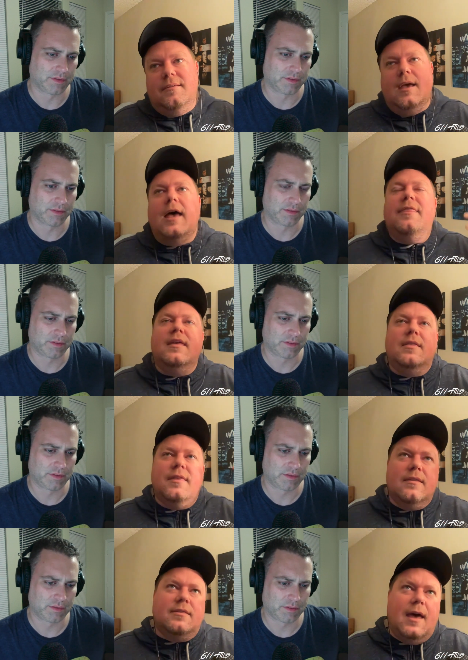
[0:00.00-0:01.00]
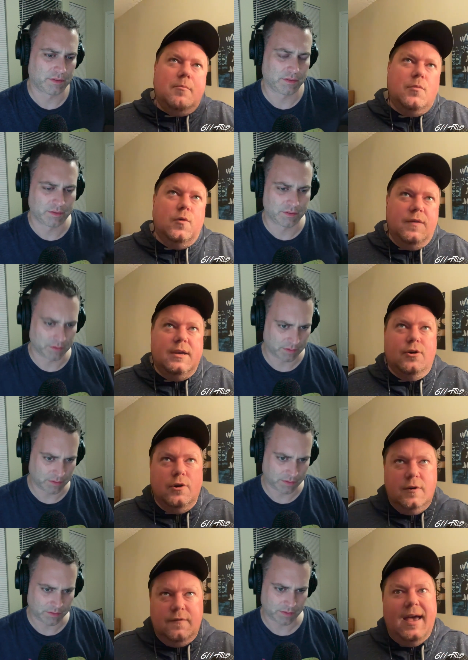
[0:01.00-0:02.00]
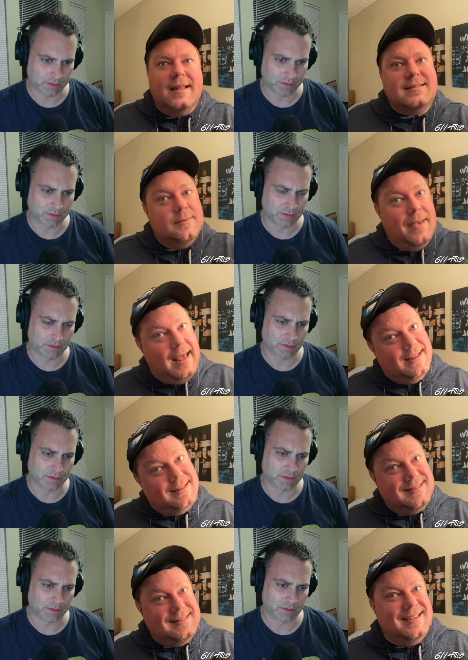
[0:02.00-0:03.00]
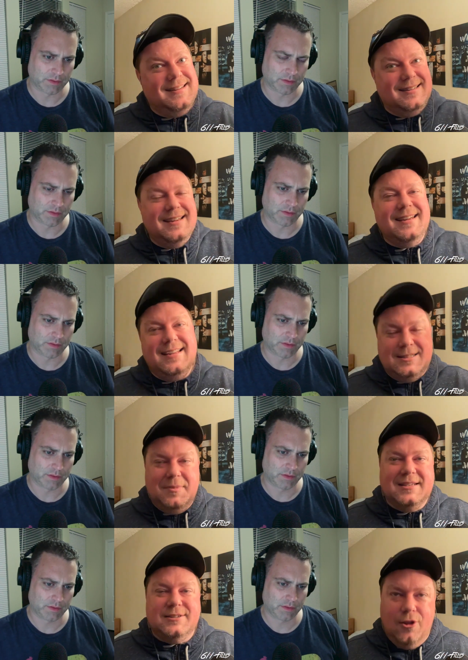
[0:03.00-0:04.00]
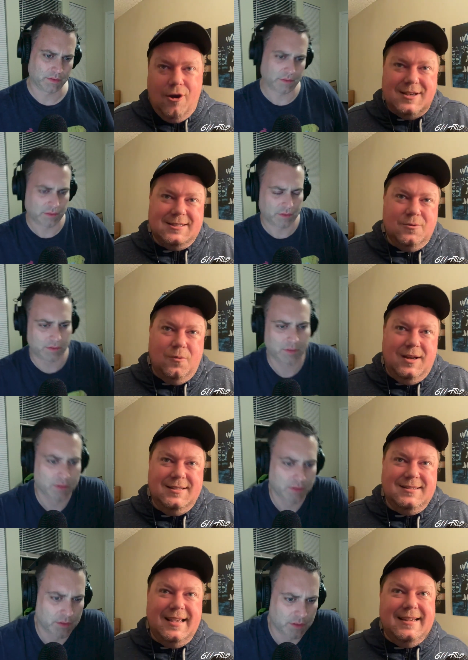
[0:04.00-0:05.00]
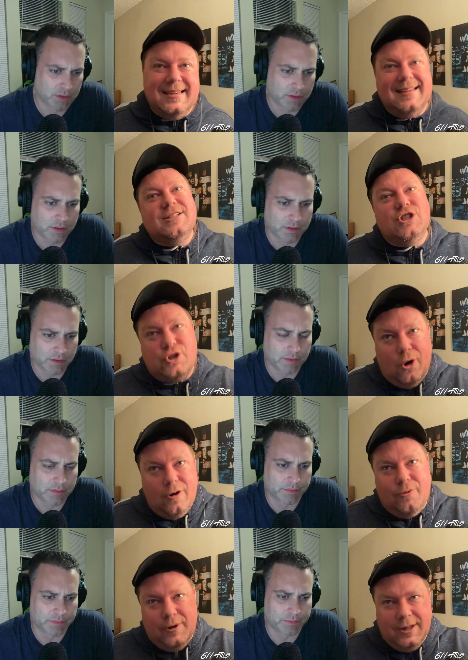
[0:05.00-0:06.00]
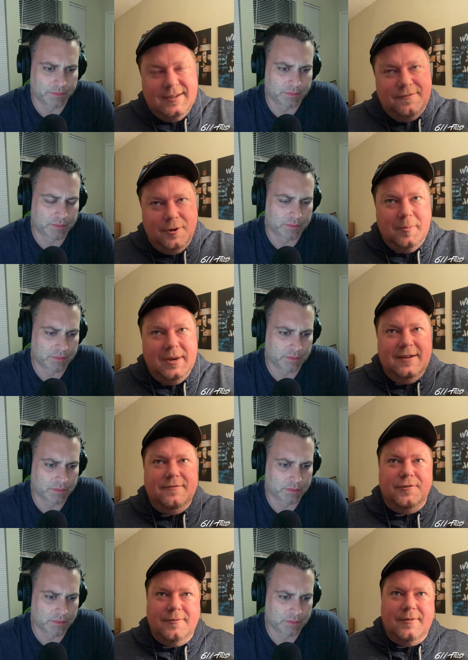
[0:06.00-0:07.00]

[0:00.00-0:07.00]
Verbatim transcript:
Speaker 1: I think that that movie could have had some edits. It didn't need to be as long as it was. It didn't start really for me. For